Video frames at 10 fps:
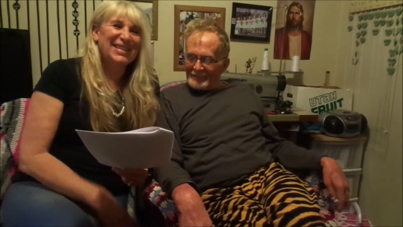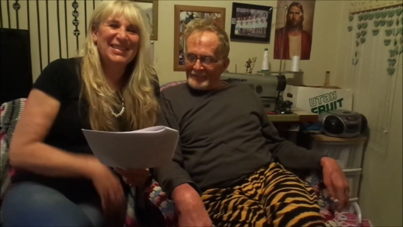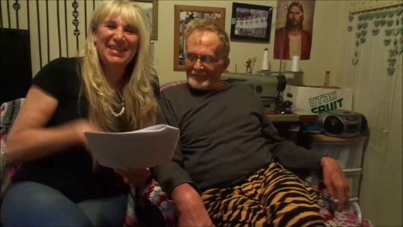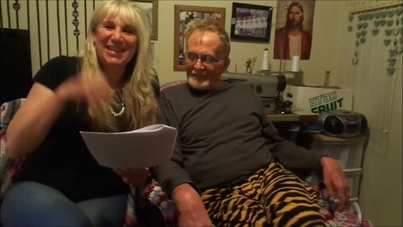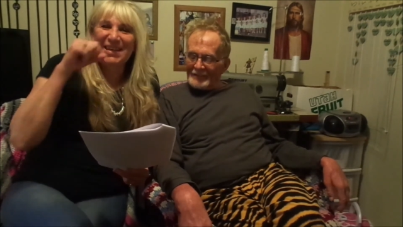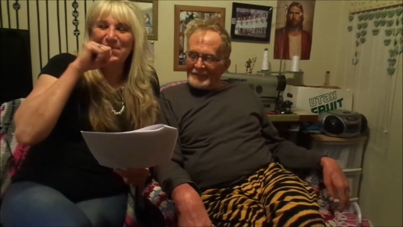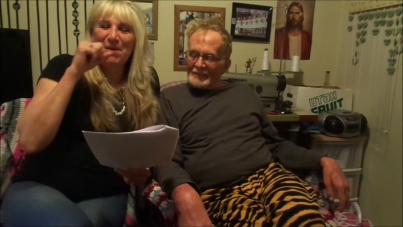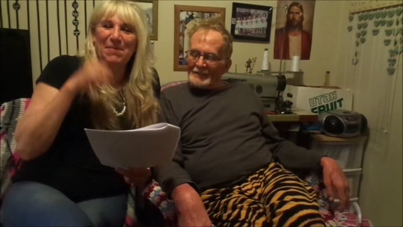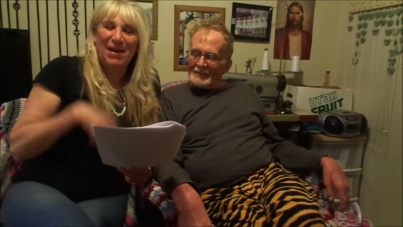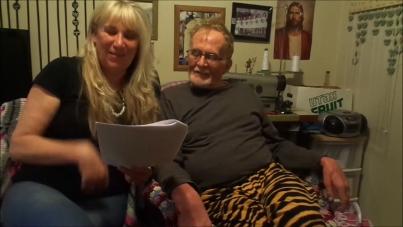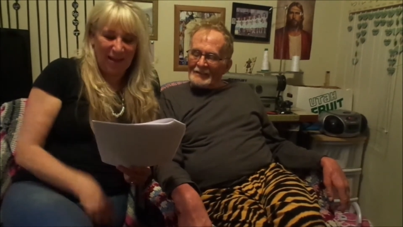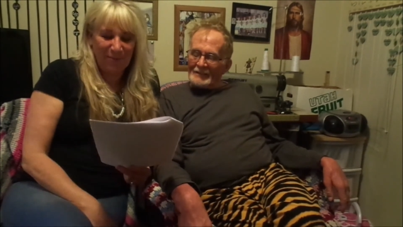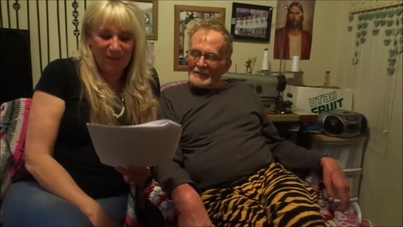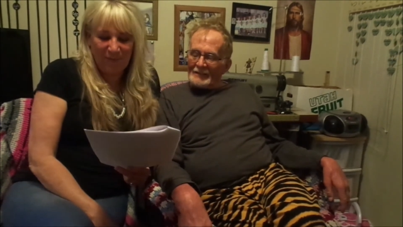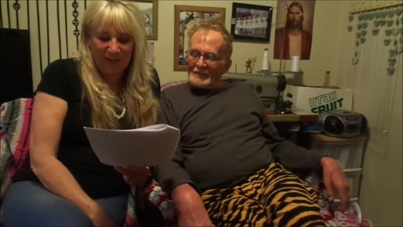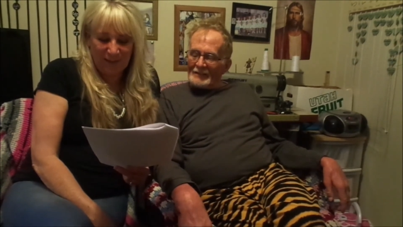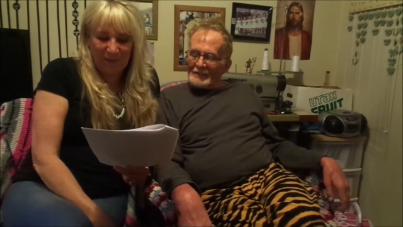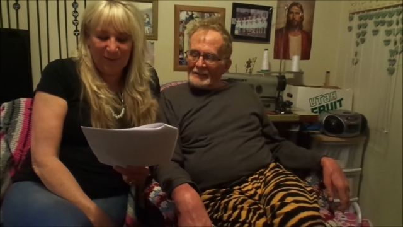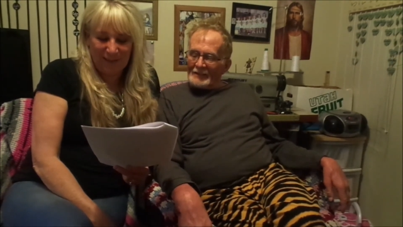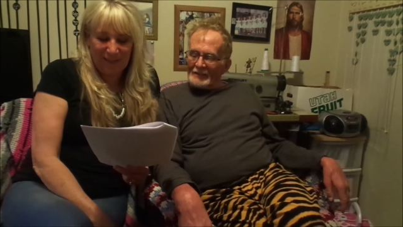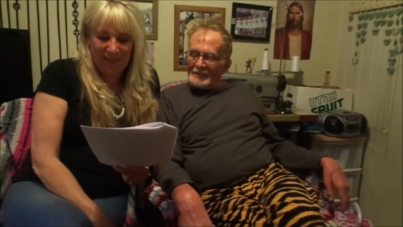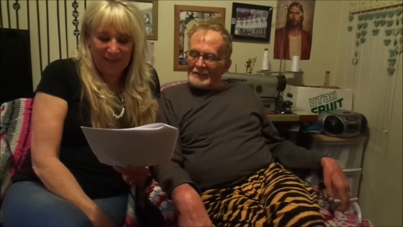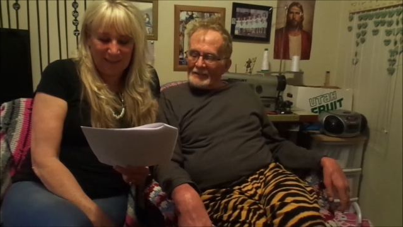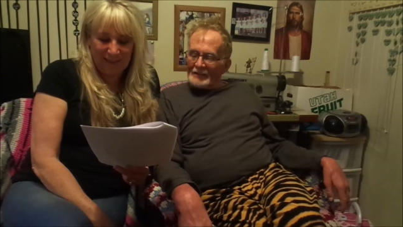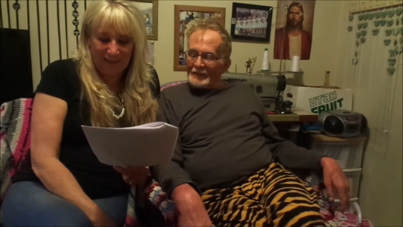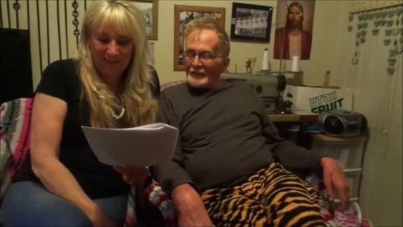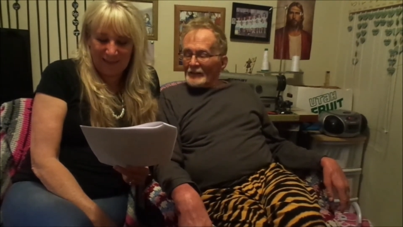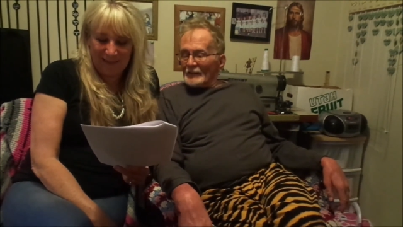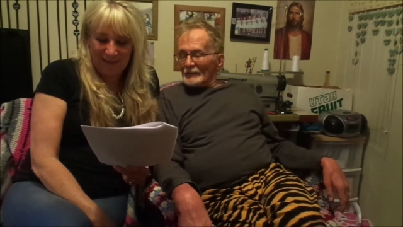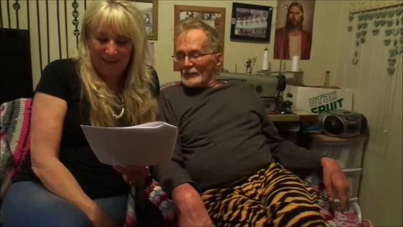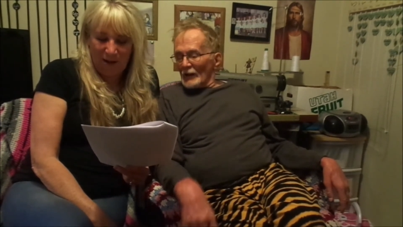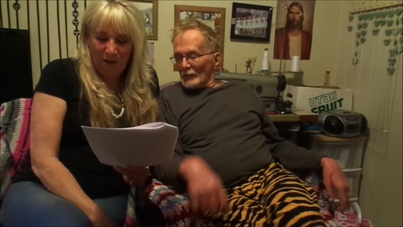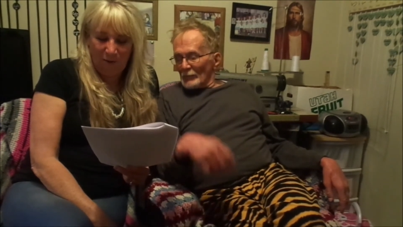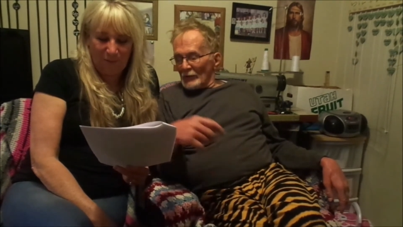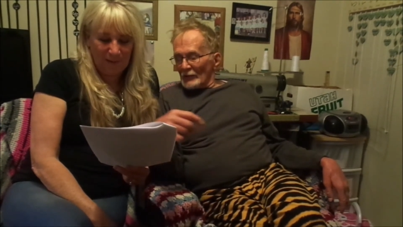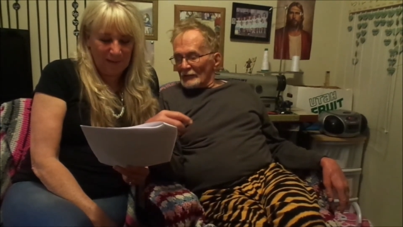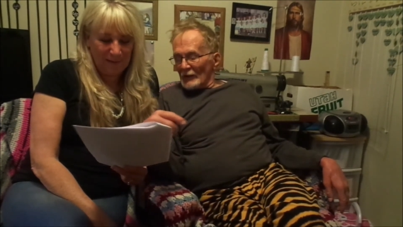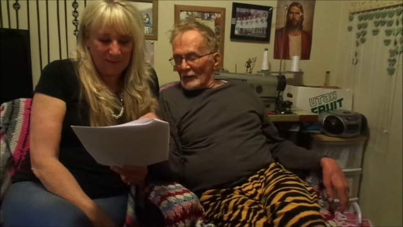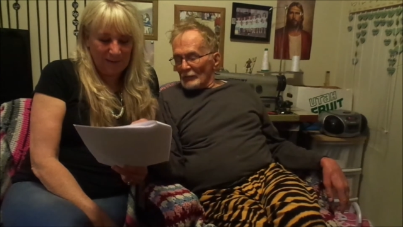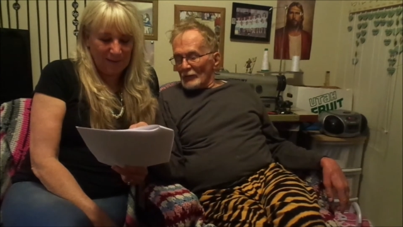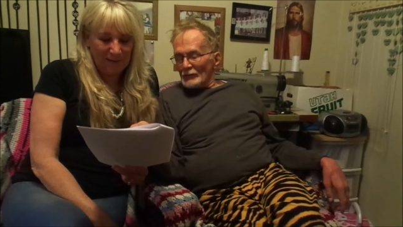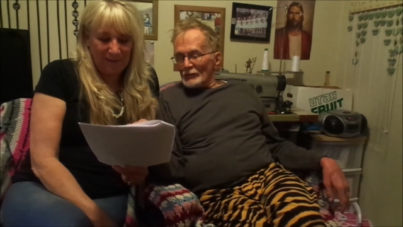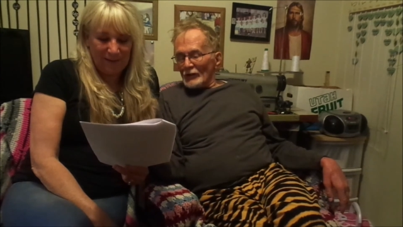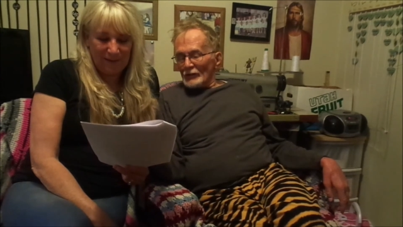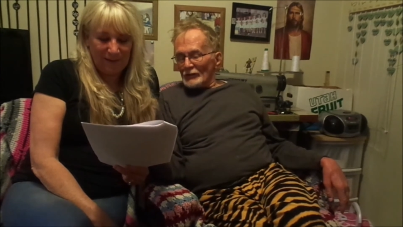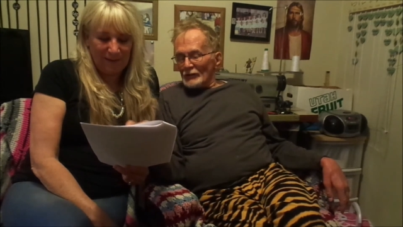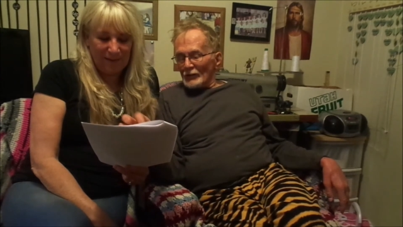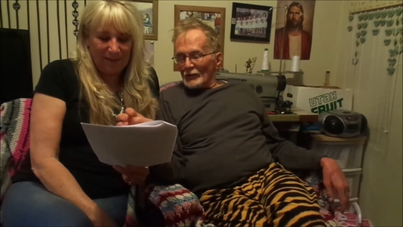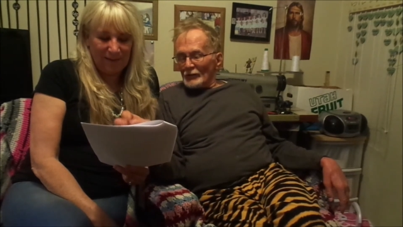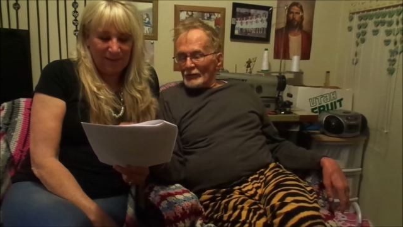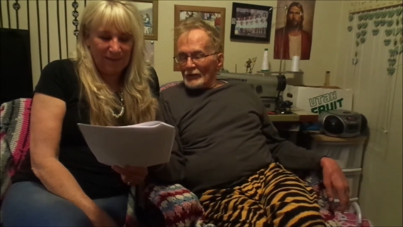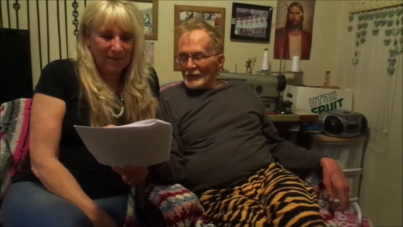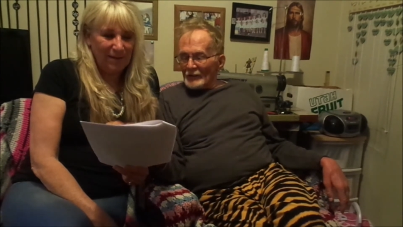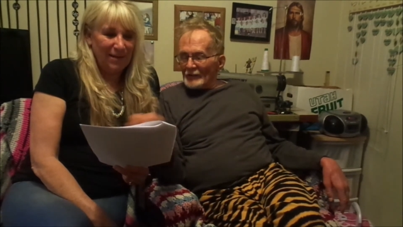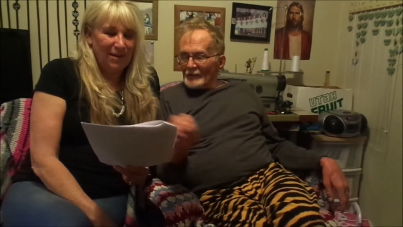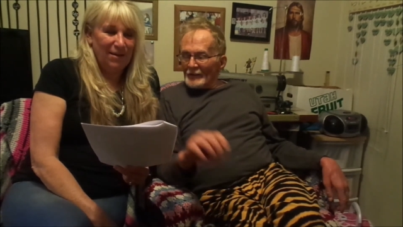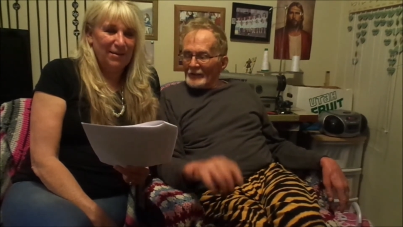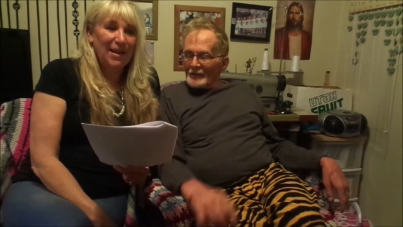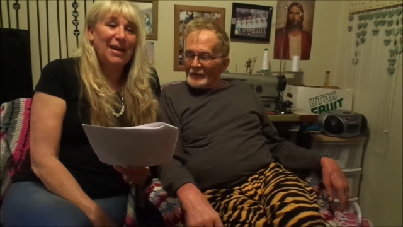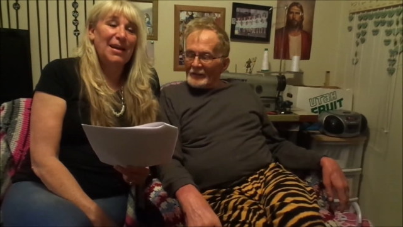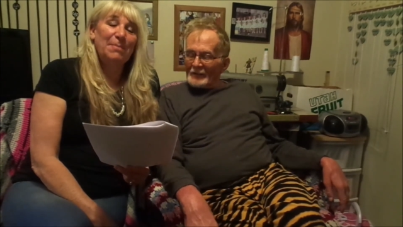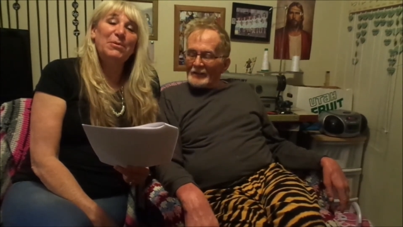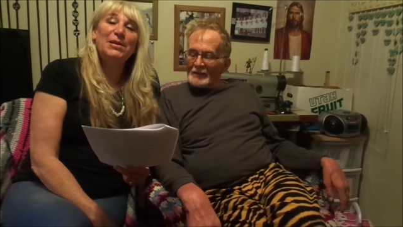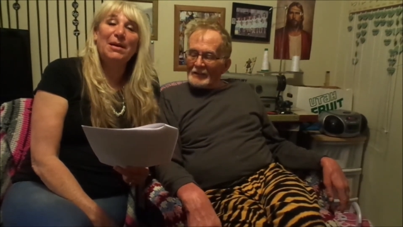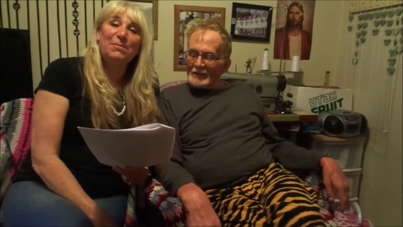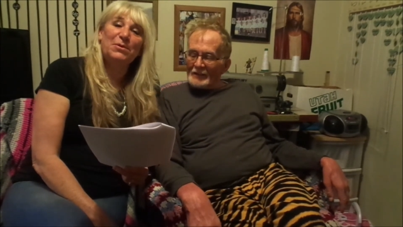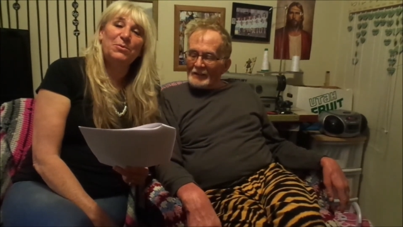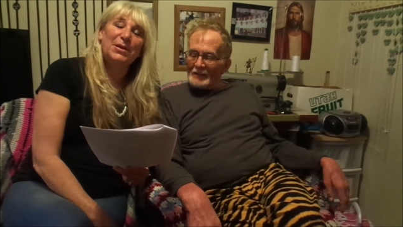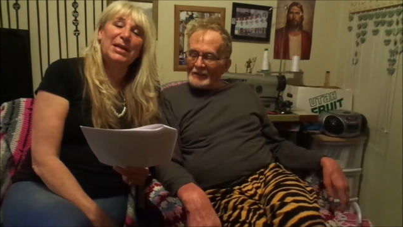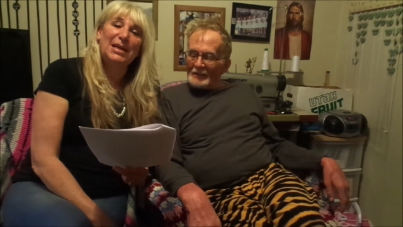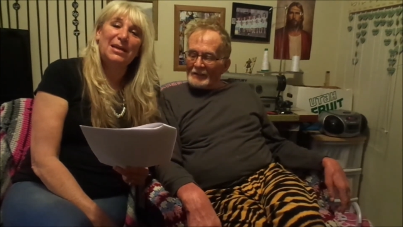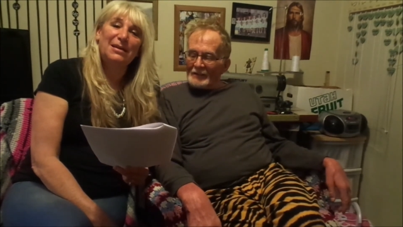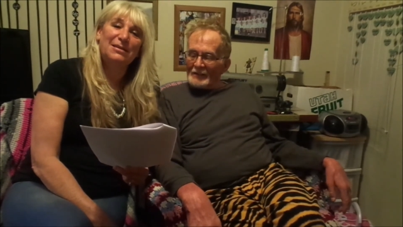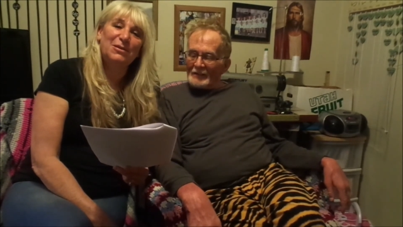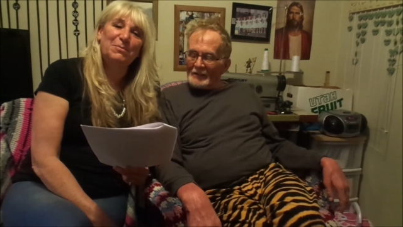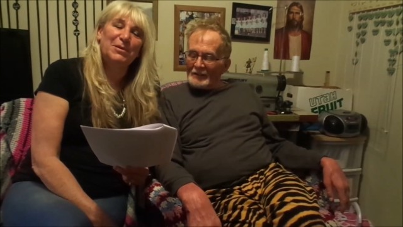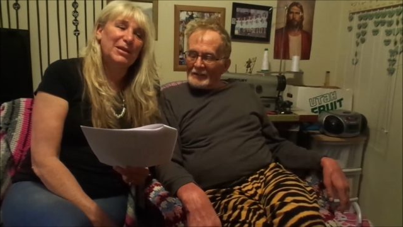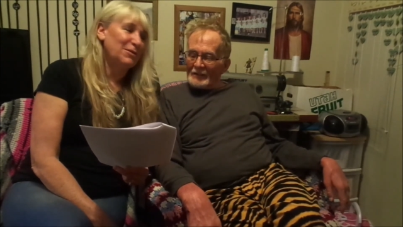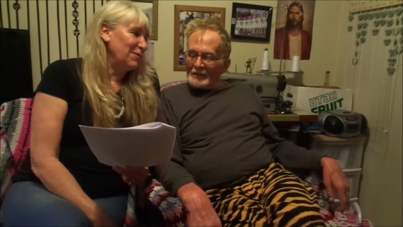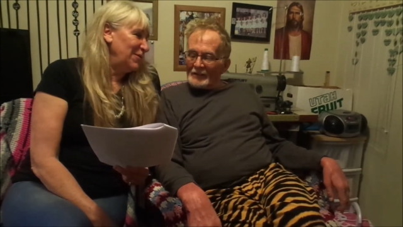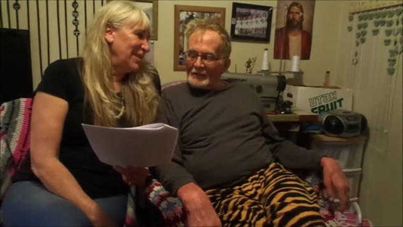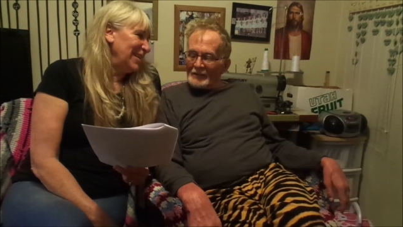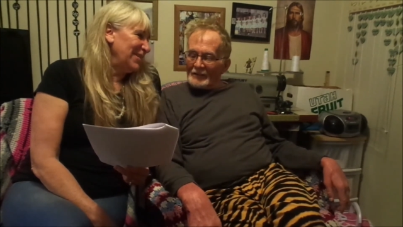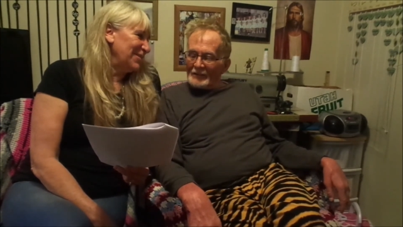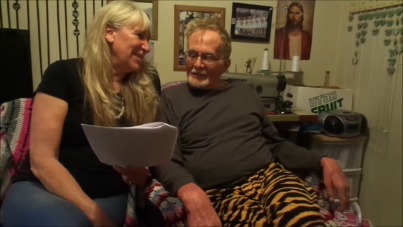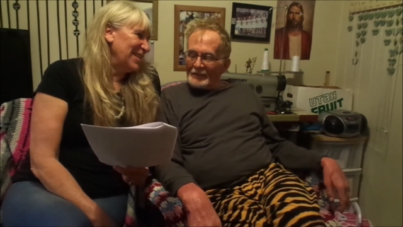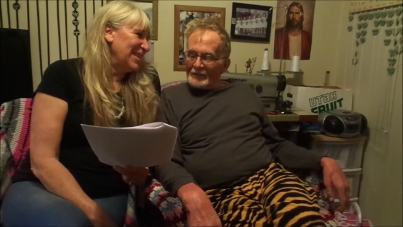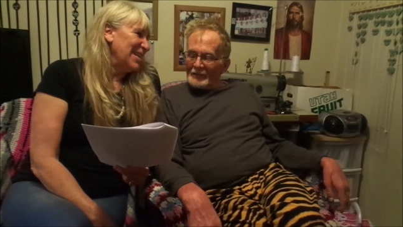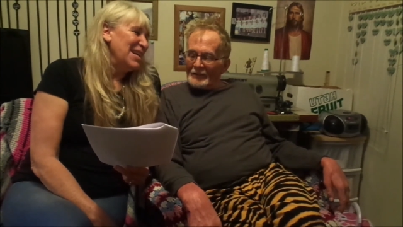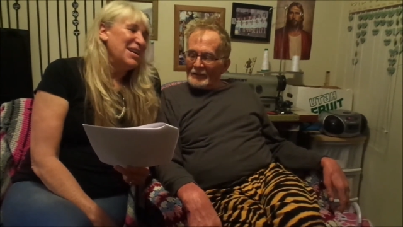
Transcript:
Speaker 1: chicken in my mouth. That was fun doing that.
Speaker 2: Tell me you started your own.
Speaker 1: Yeah, and I put up 3 superhero videos that